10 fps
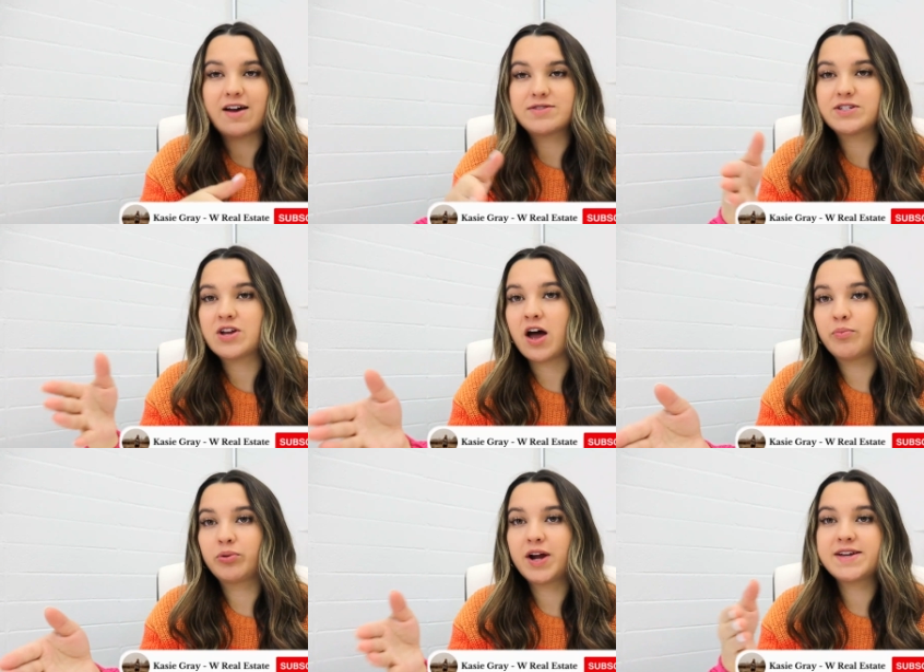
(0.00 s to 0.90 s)
house does
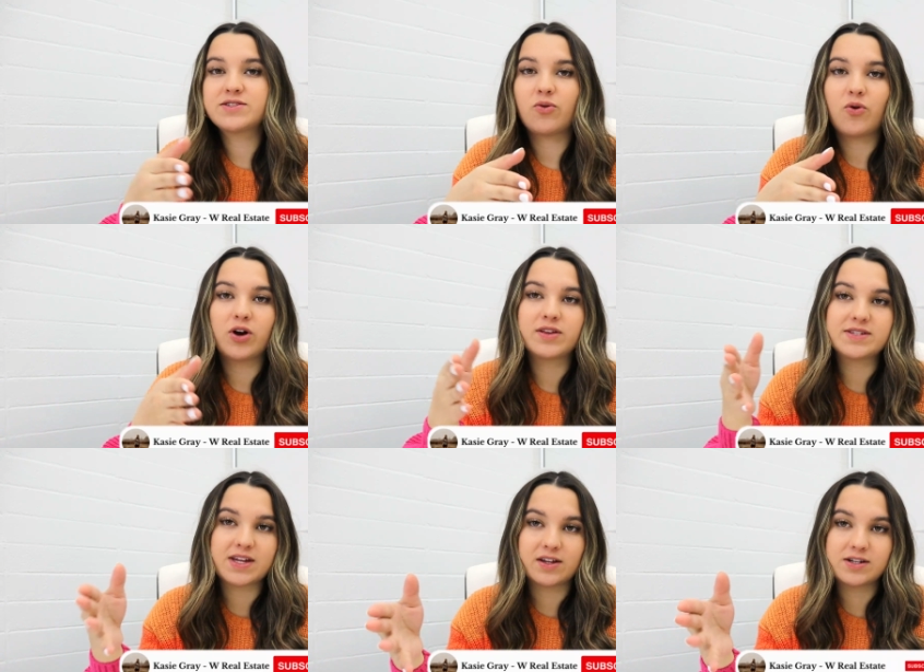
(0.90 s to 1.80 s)
not appraise or
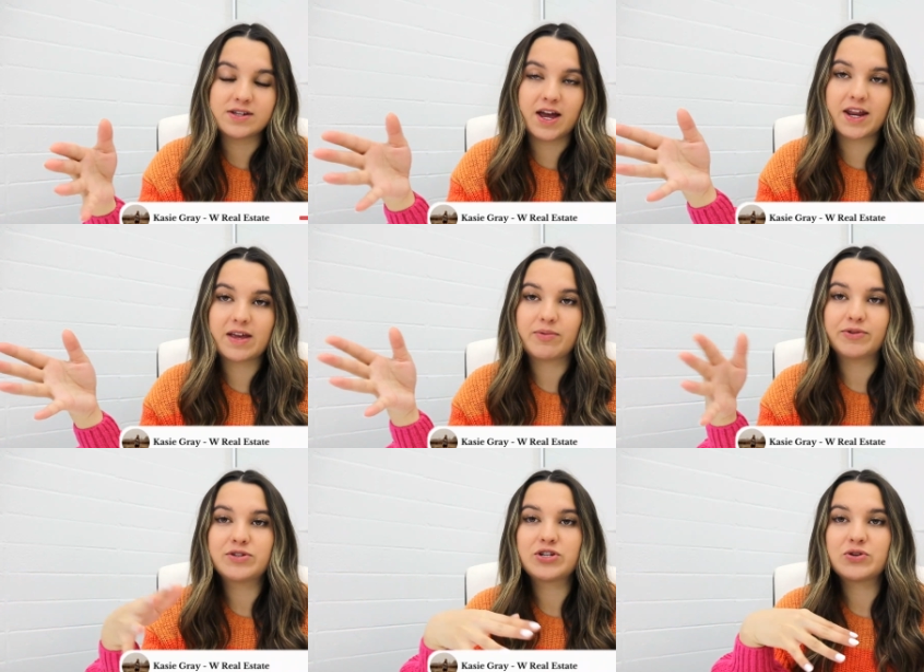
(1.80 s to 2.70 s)
the seller is
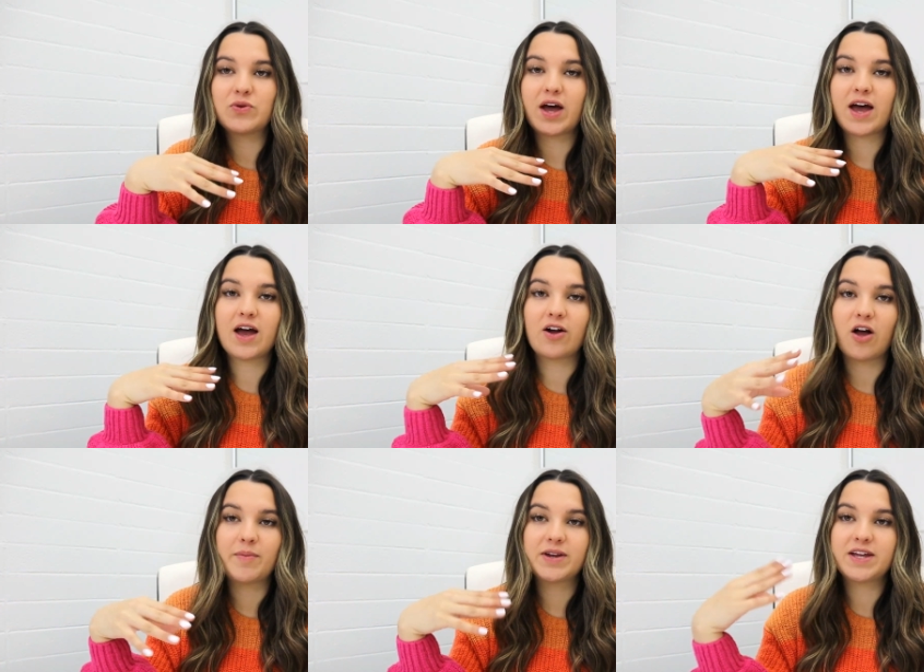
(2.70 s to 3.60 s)
unable to
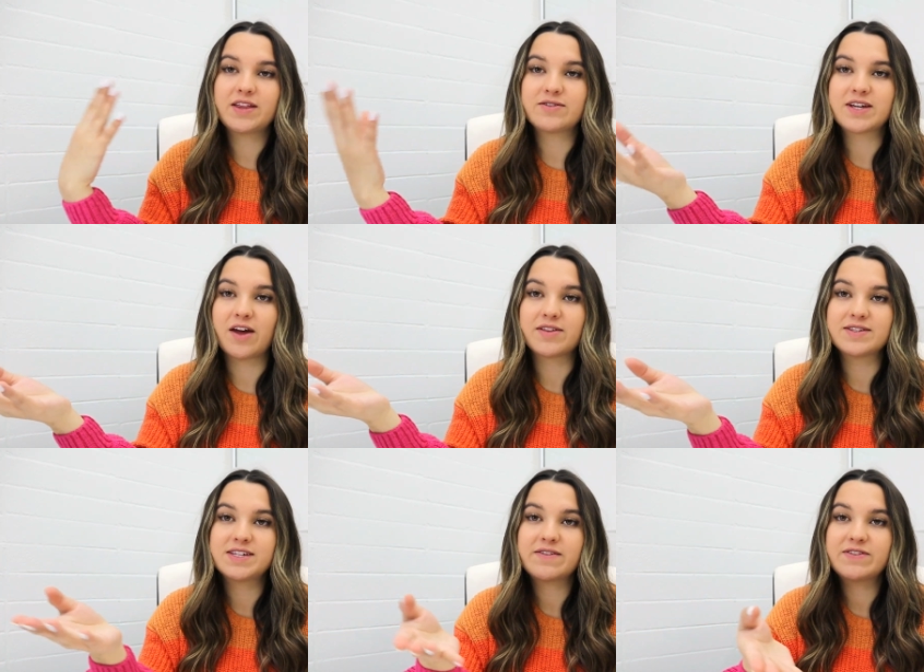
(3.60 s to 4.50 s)
accommodate those health
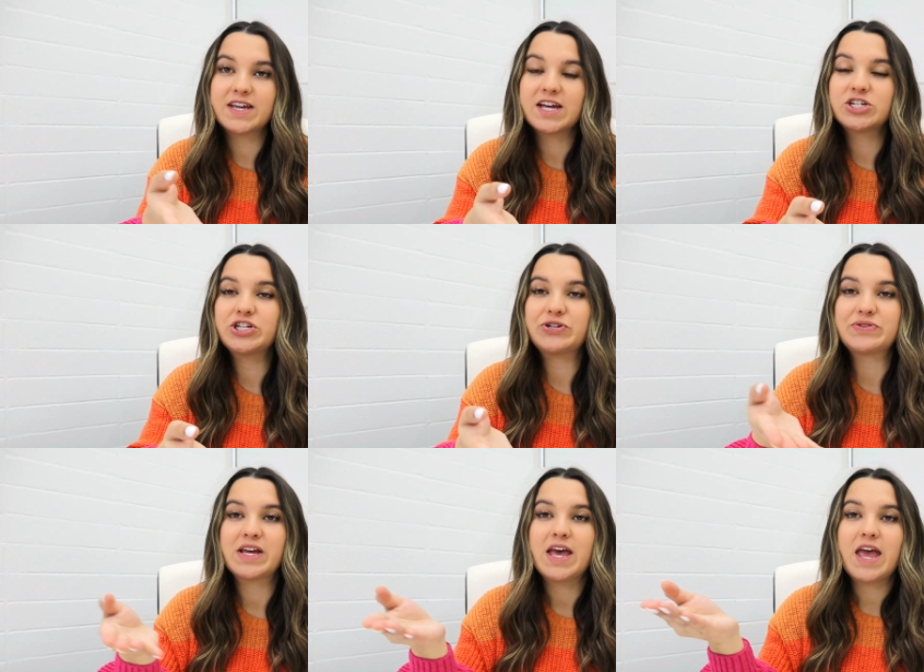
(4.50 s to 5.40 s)
and safety
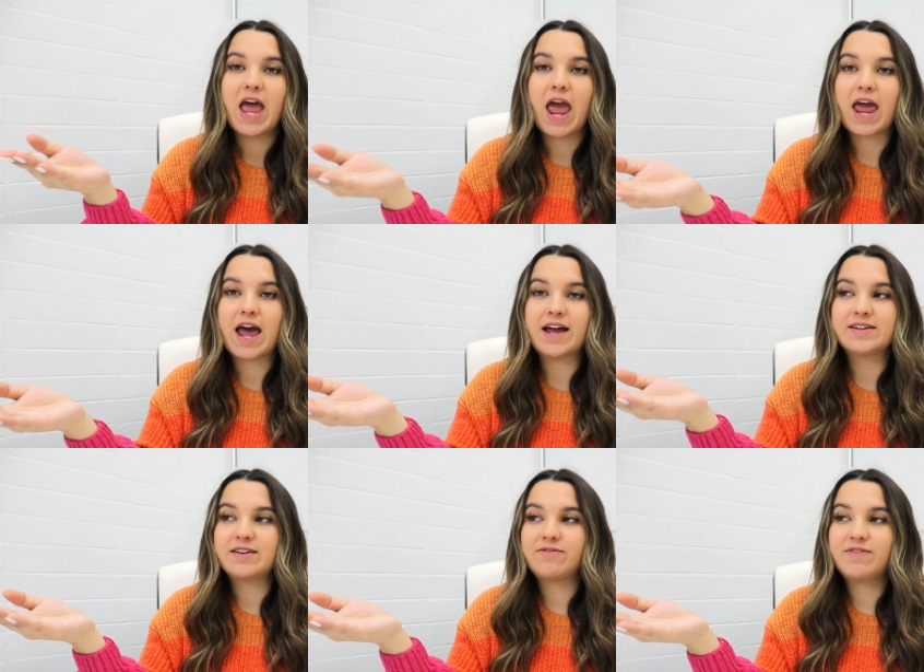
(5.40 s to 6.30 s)
issues
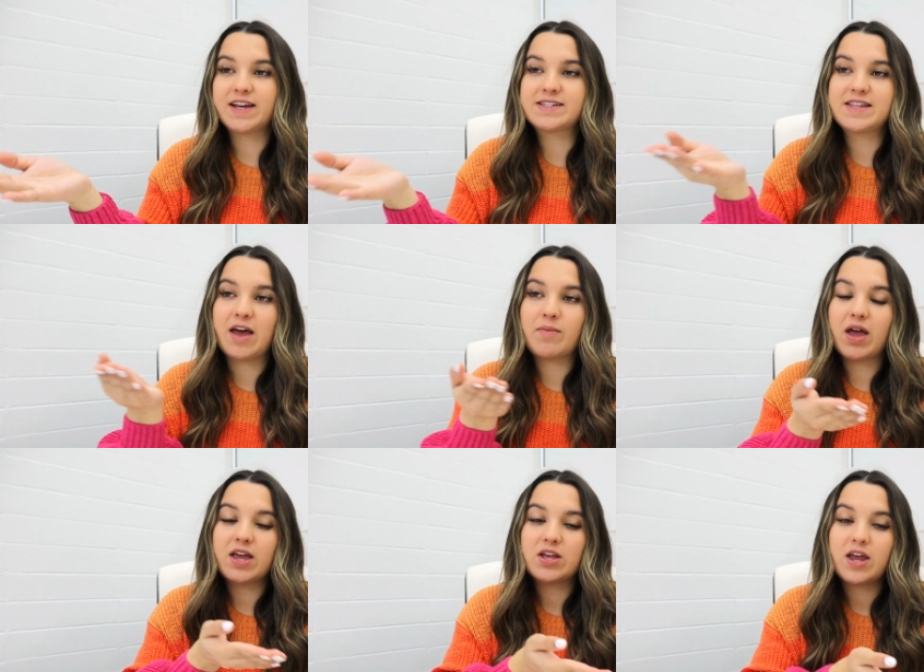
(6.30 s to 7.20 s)
and fix them
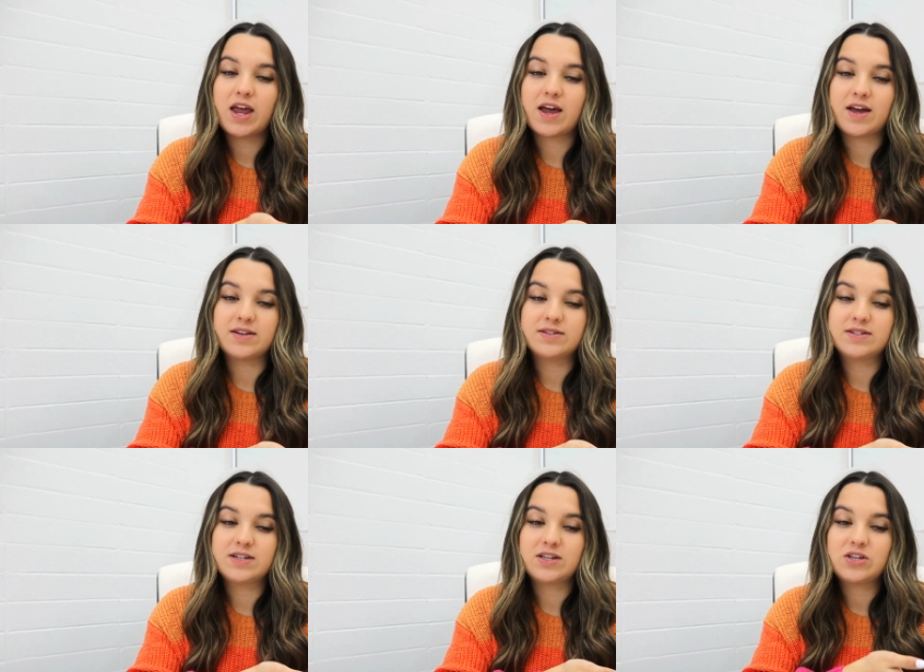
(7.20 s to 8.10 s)

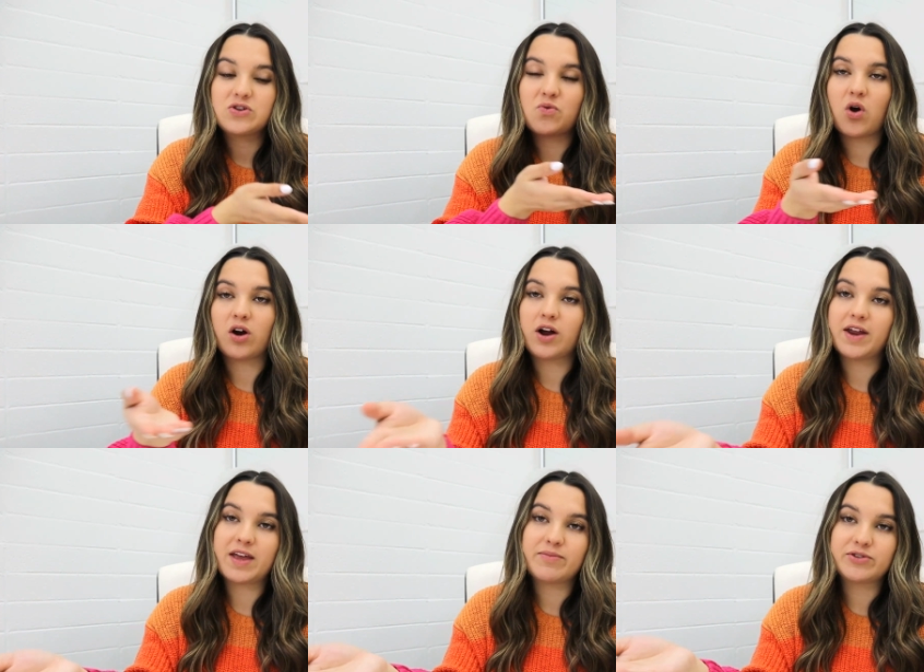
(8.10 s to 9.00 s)
and you are
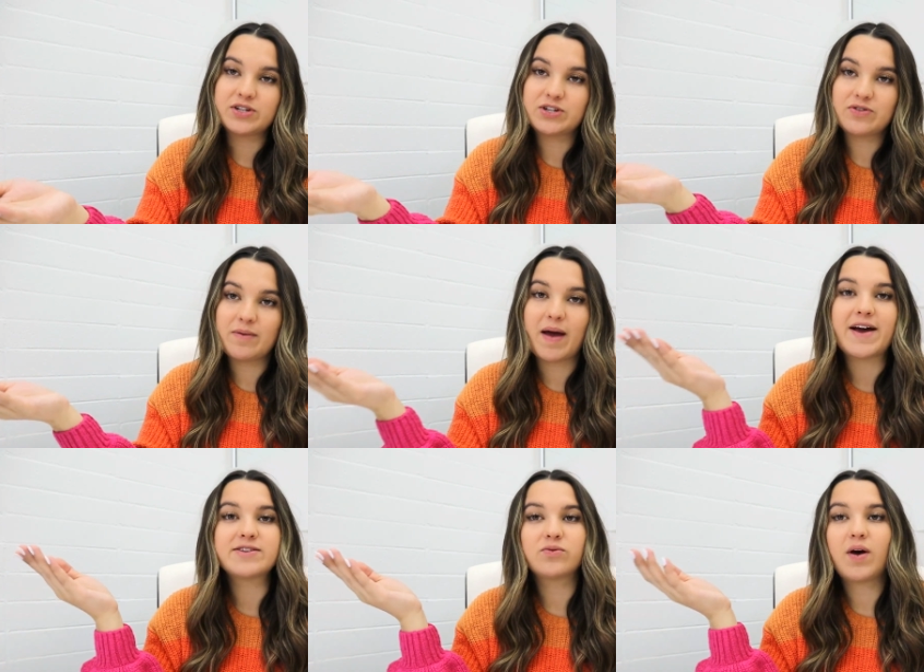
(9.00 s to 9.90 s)
unable to do them
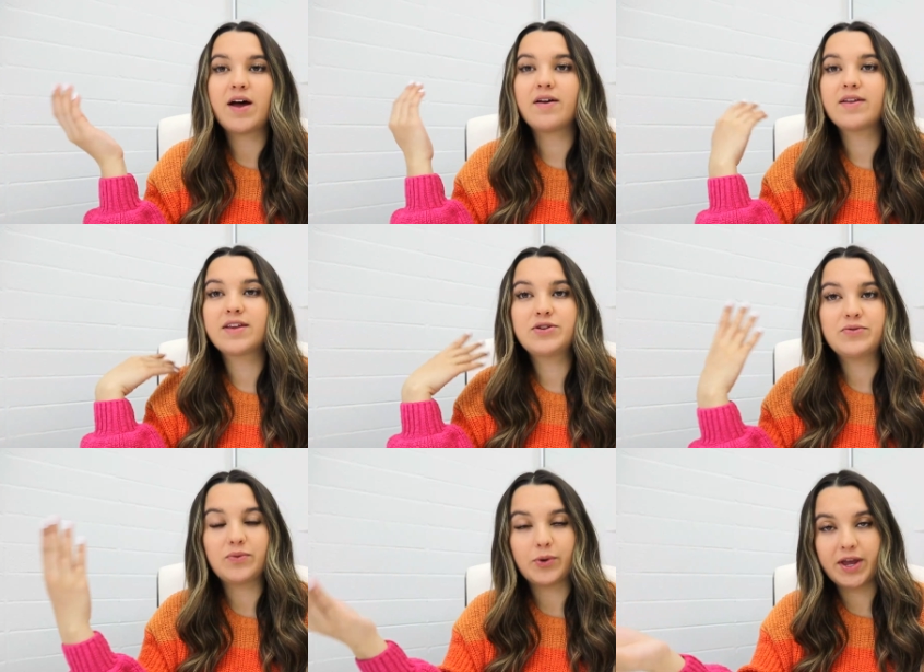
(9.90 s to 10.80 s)
as well then
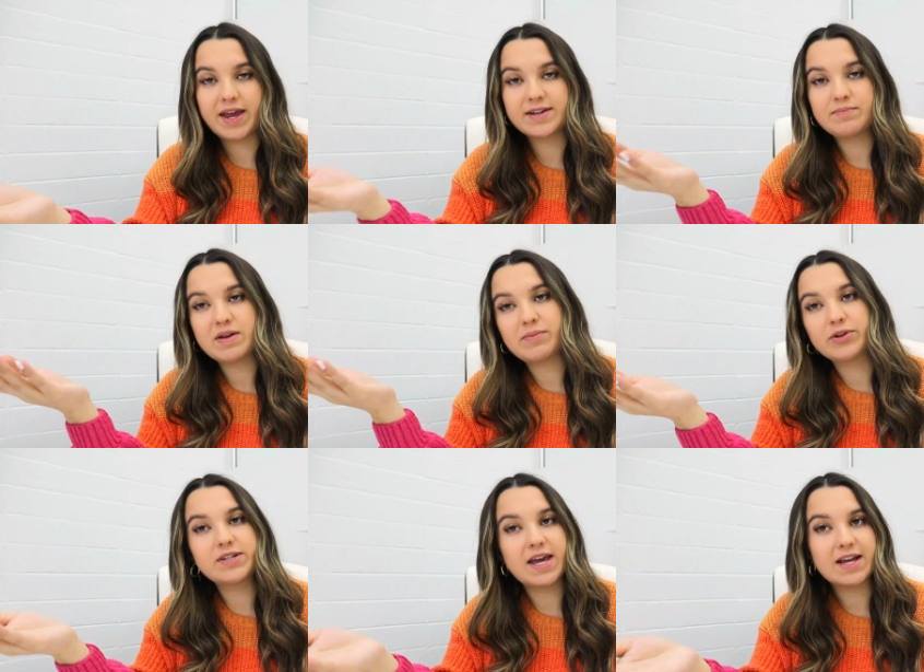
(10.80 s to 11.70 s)
you can't be
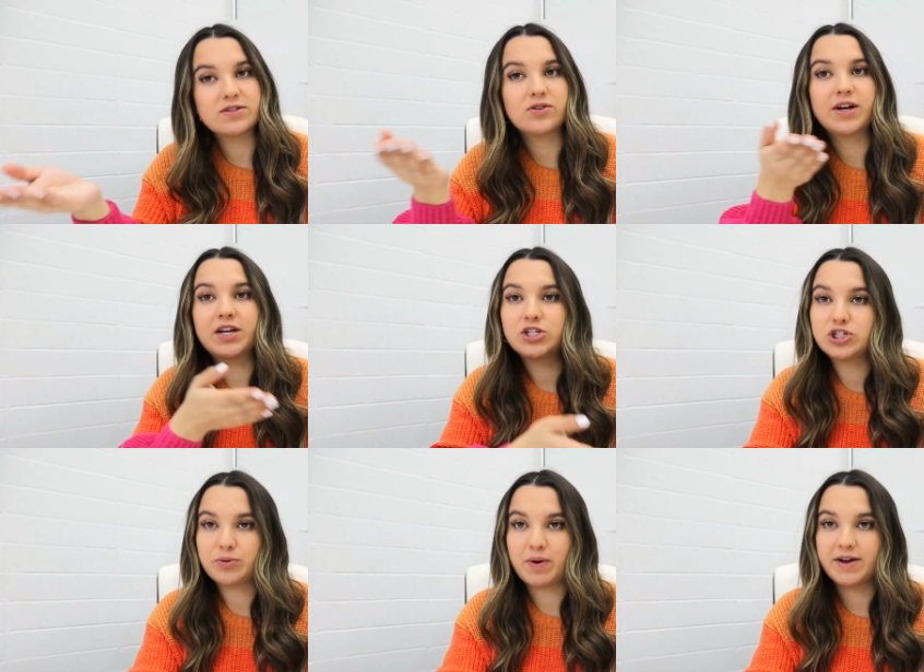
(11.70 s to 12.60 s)
able to cancel and get
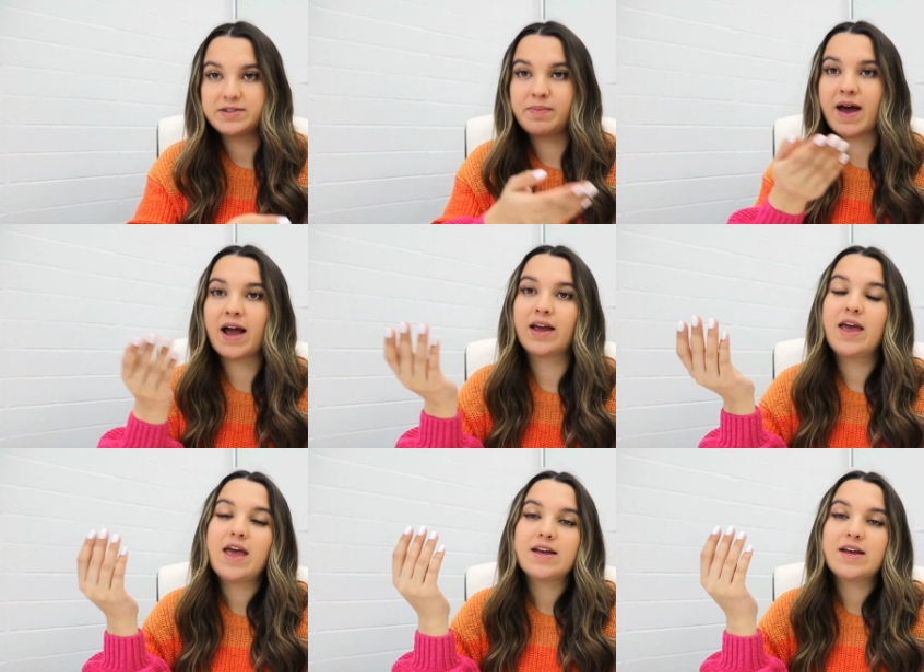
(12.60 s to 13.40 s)
your deposit back